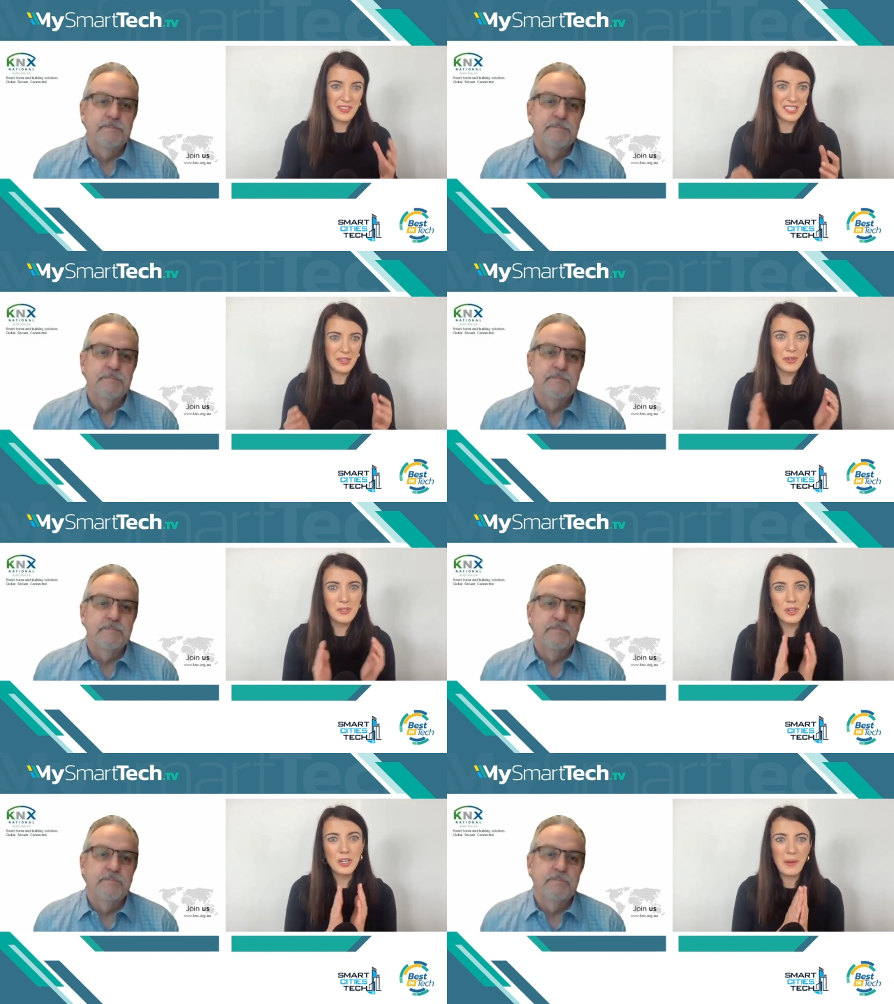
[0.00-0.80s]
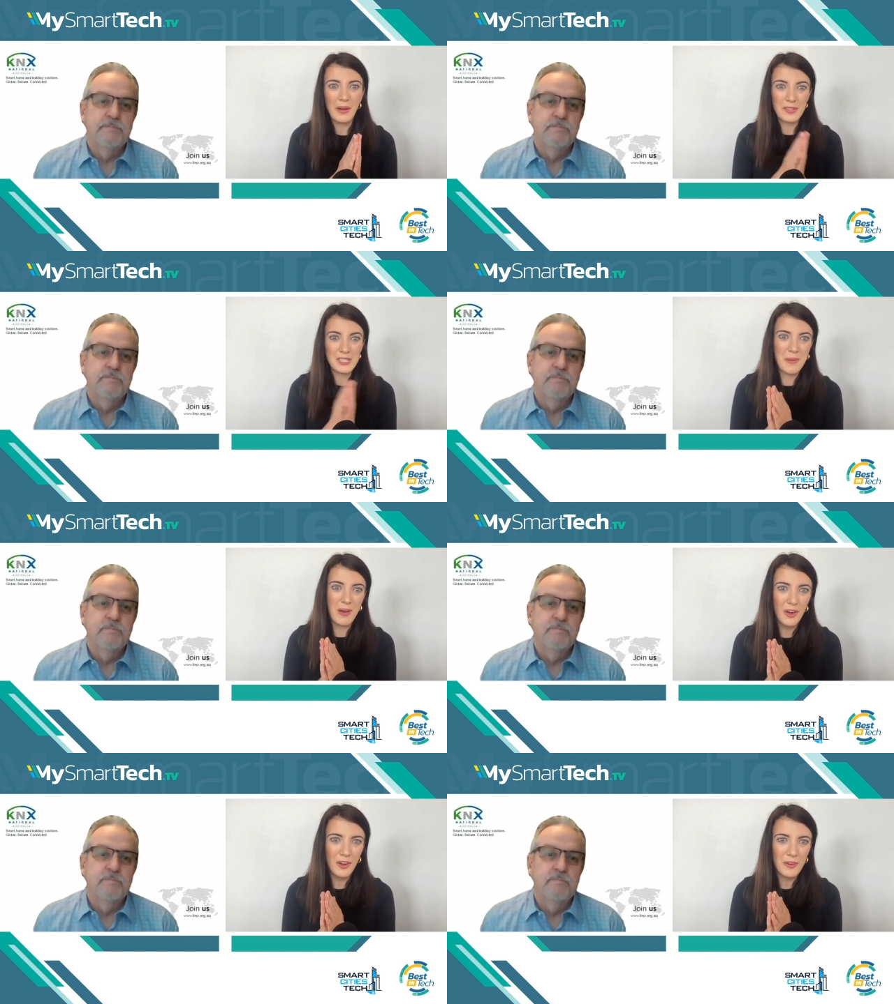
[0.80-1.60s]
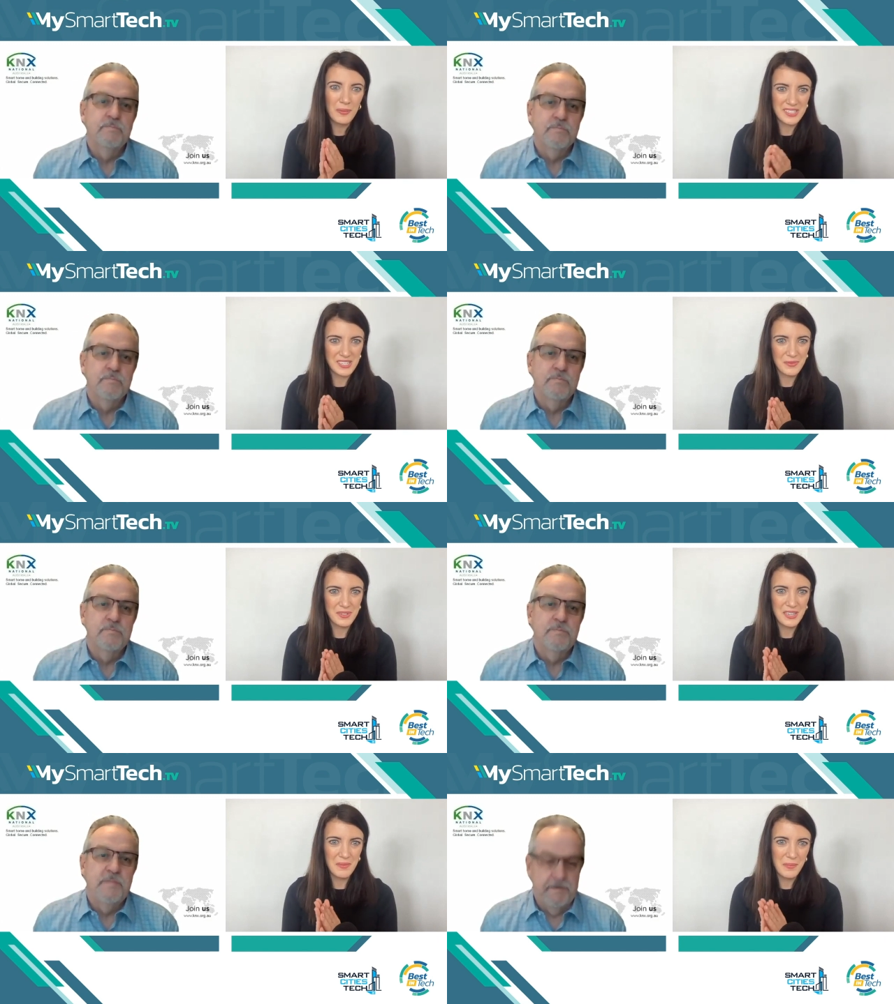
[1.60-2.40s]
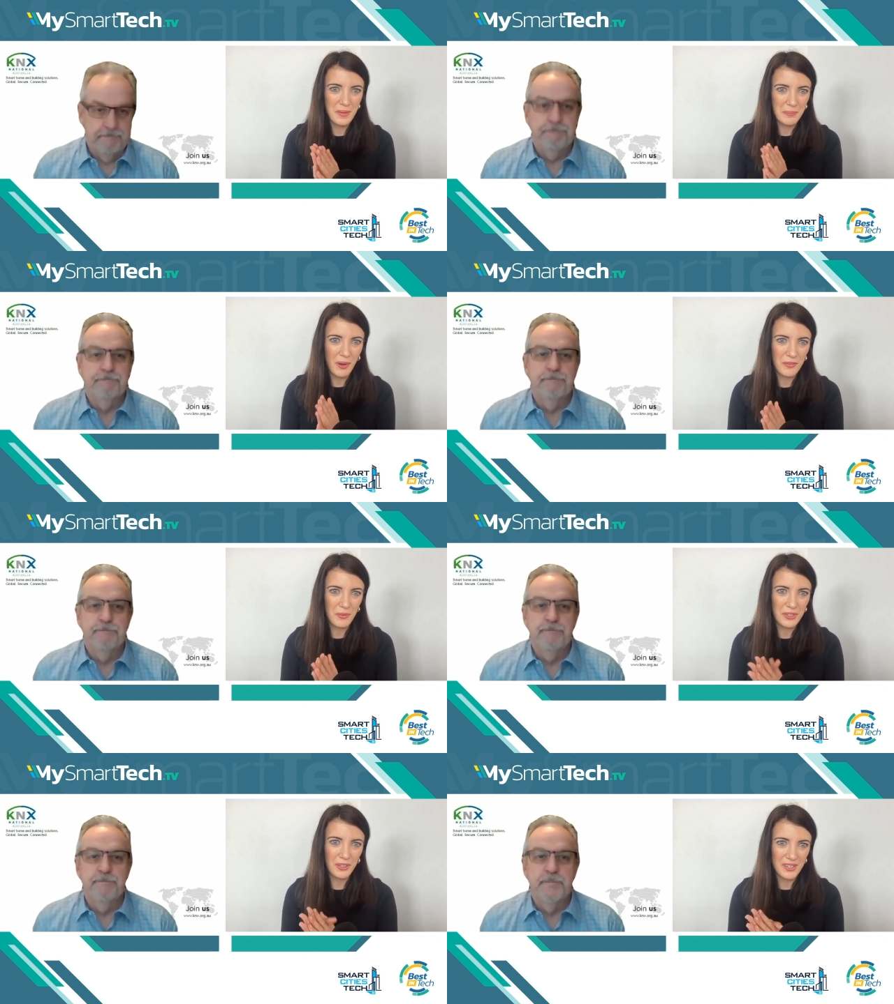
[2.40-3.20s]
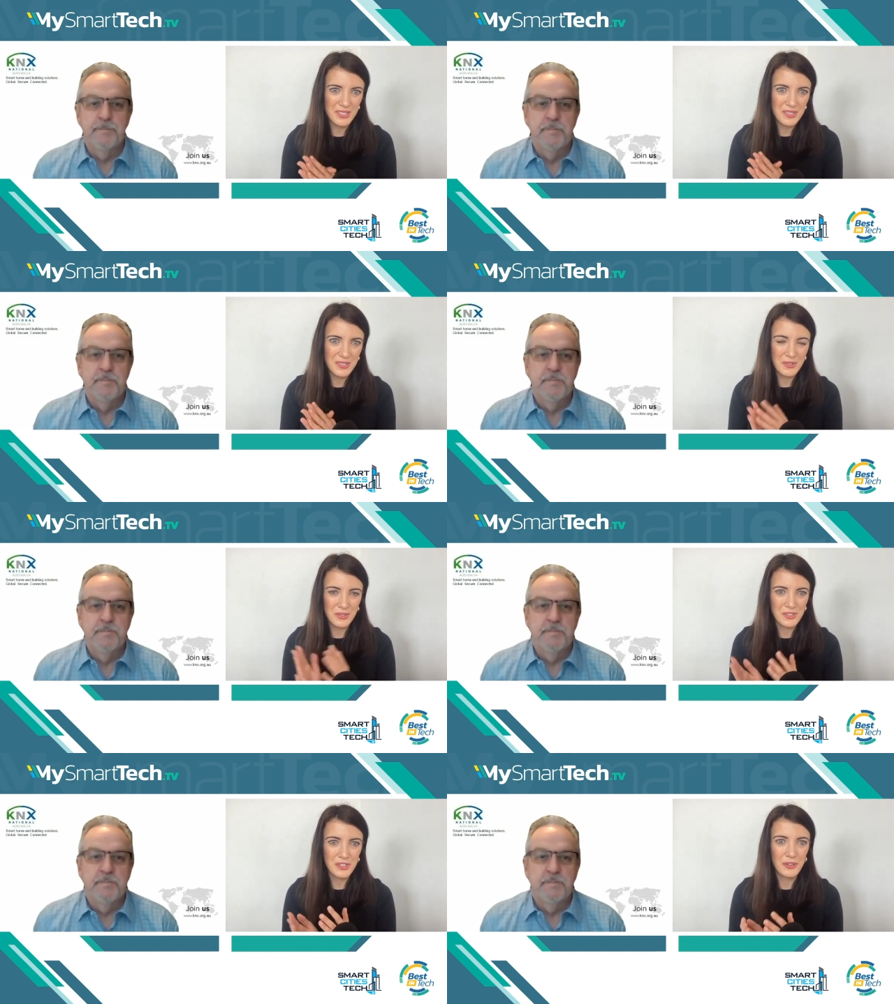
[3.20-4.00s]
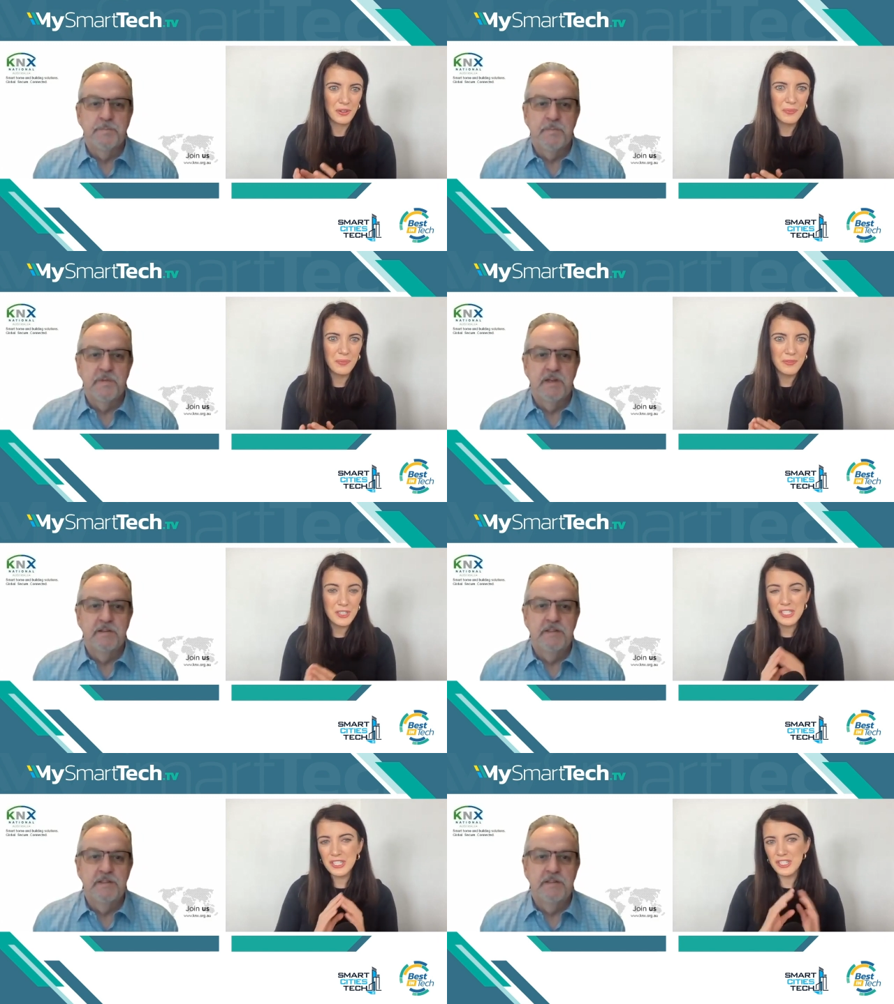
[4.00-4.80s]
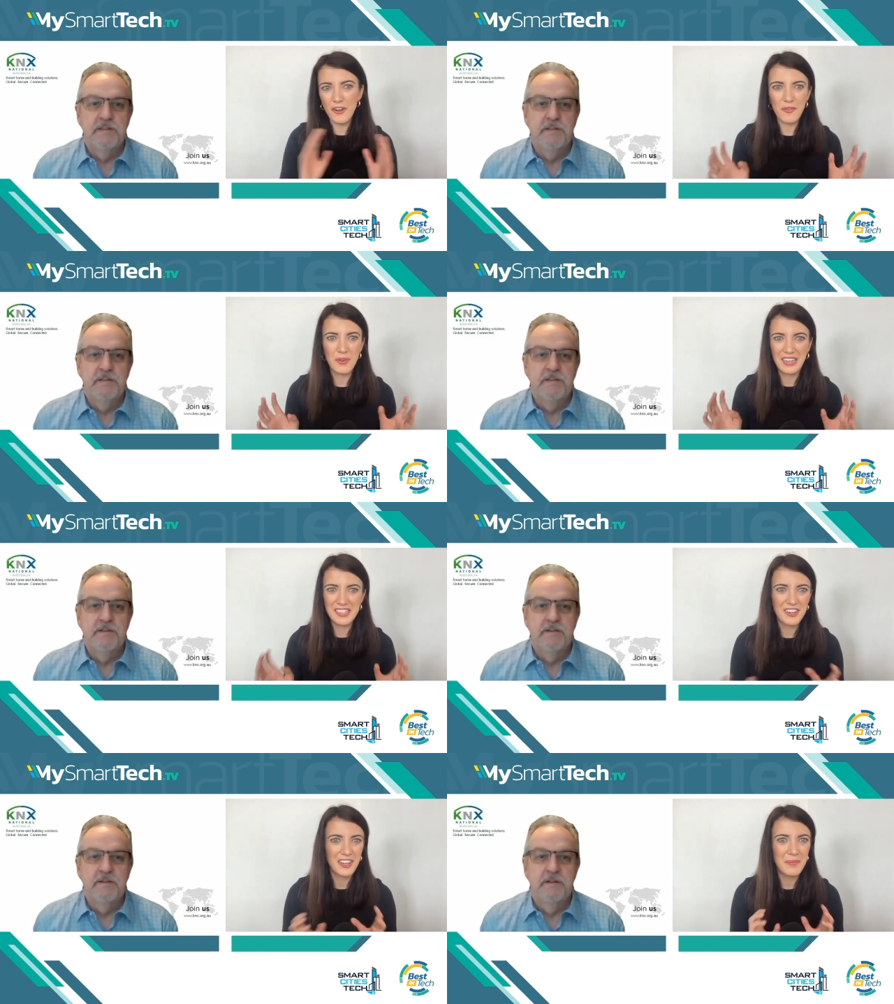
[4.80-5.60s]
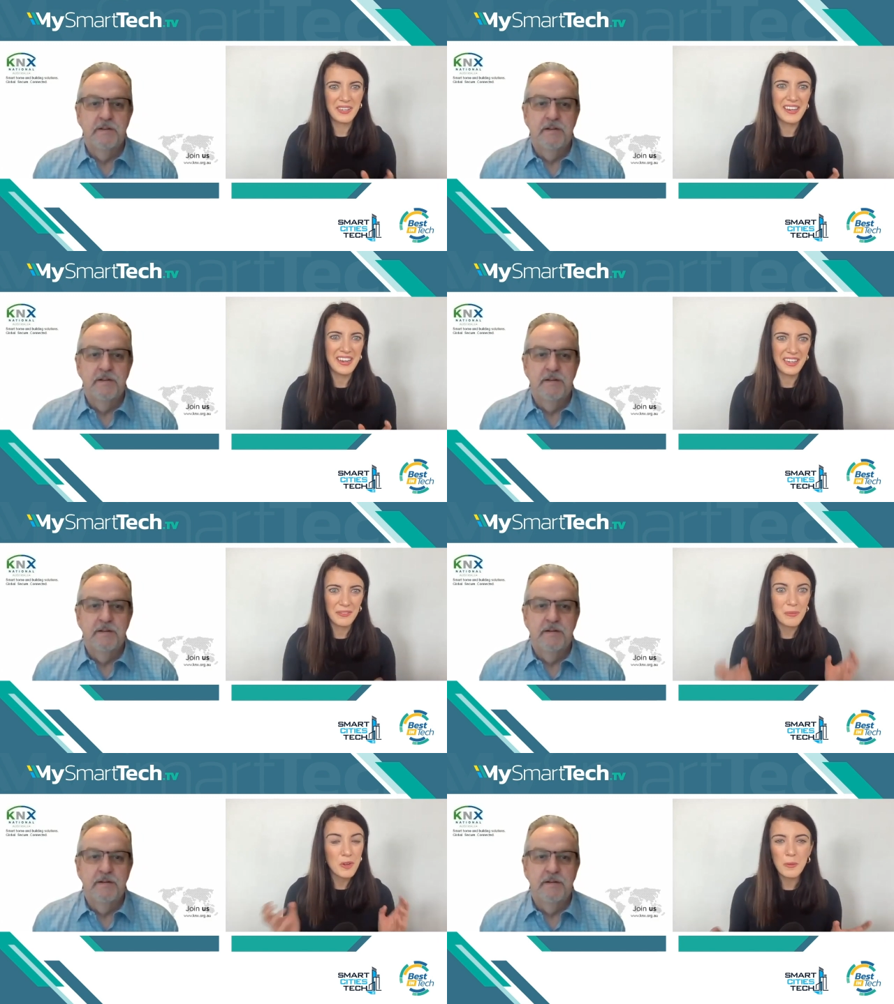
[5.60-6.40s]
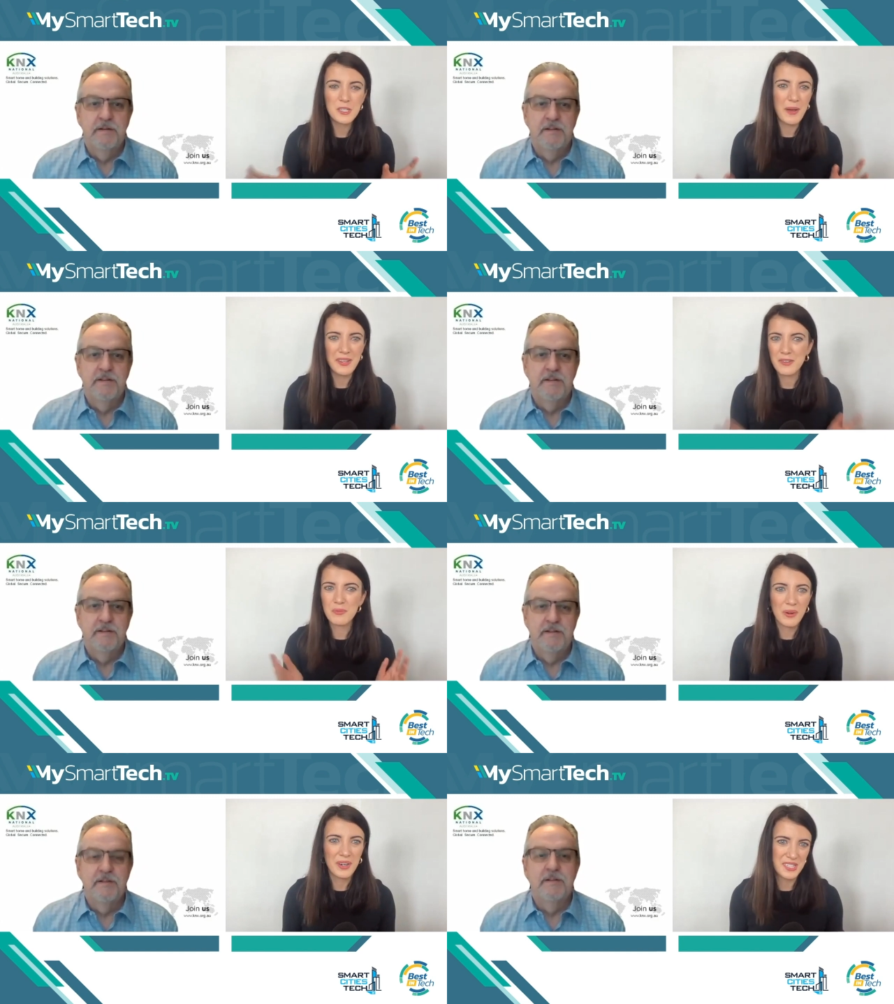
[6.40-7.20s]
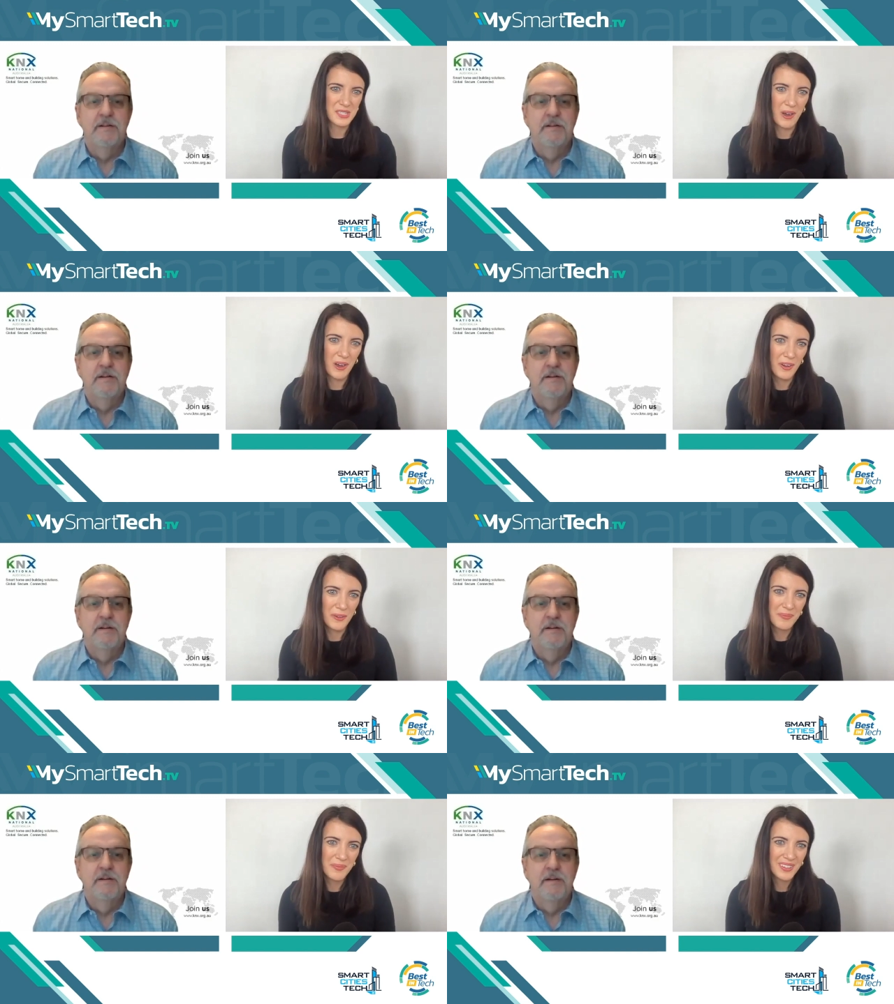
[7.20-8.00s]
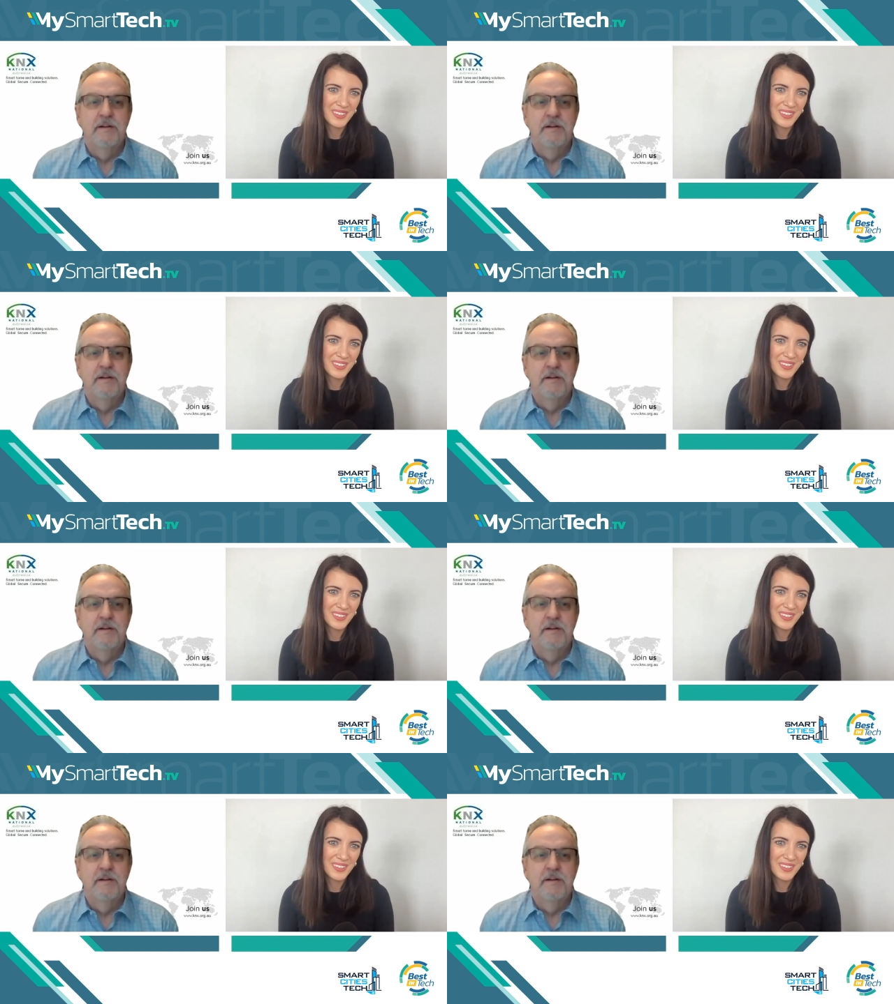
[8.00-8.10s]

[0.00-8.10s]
Speaker 1: things. I want to talk about the smart home because that's obviously a big part of what you guys sort of do. Can, just to start off with, let's start at the beginning. From your perspective, what is a smart home?